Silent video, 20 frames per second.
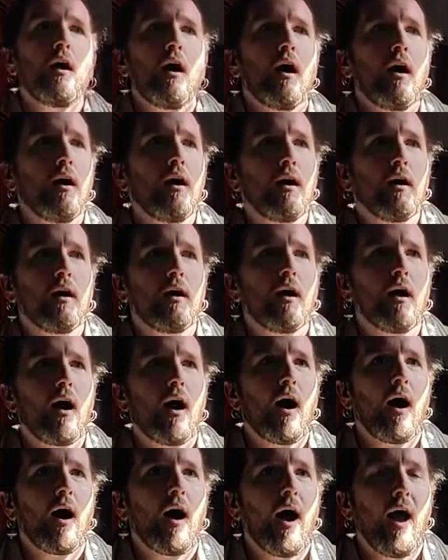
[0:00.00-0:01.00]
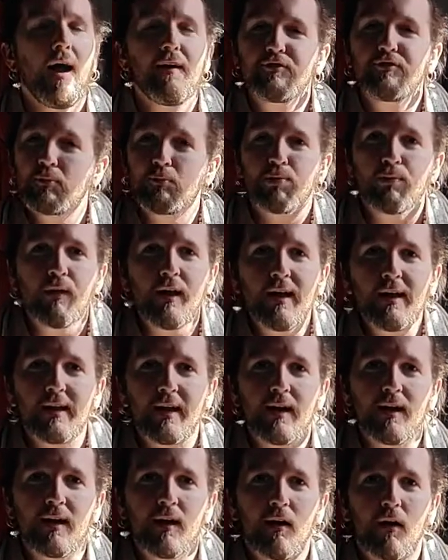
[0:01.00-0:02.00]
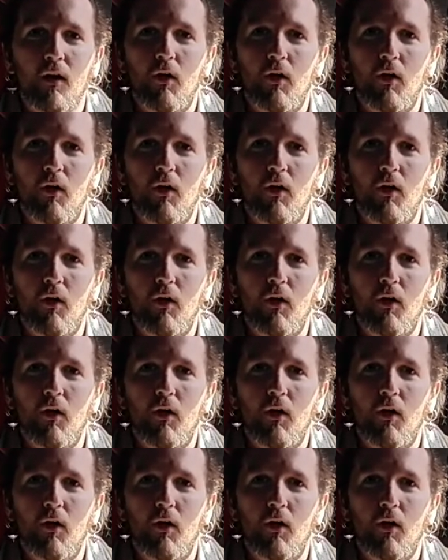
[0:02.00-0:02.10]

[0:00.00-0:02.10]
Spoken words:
I have to break it.